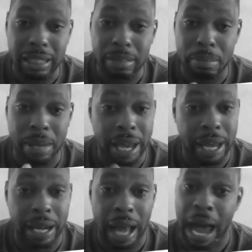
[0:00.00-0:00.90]

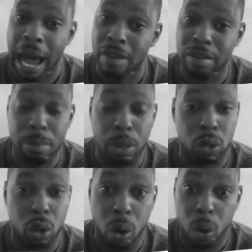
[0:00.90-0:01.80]
man, I have come a
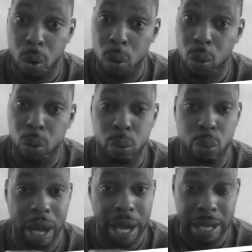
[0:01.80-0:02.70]
long
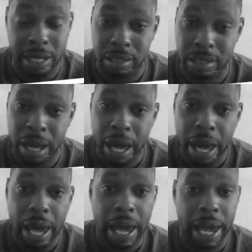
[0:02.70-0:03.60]
ways.
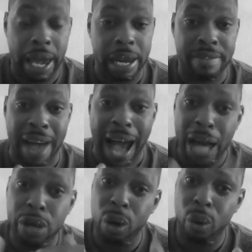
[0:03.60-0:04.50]
And if
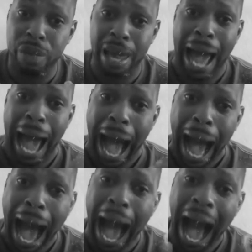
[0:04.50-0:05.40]
I know that
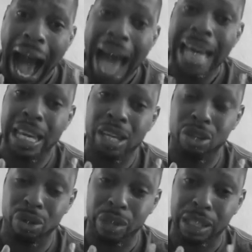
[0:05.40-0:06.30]
I can
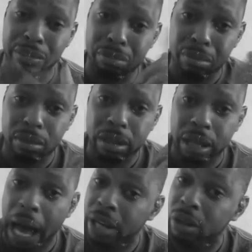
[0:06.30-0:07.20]
do it,
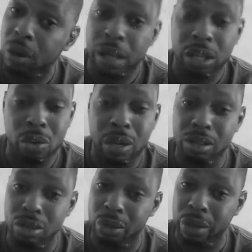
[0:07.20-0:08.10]
I know that you
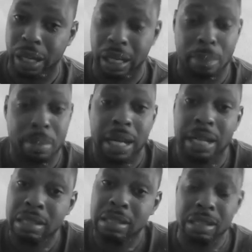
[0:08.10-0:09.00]
can do it. I
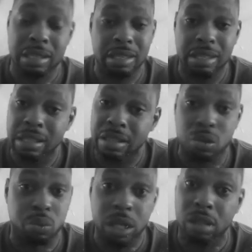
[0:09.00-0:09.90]
mean, this
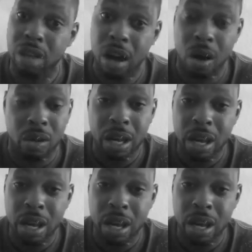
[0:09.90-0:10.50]
is real talk.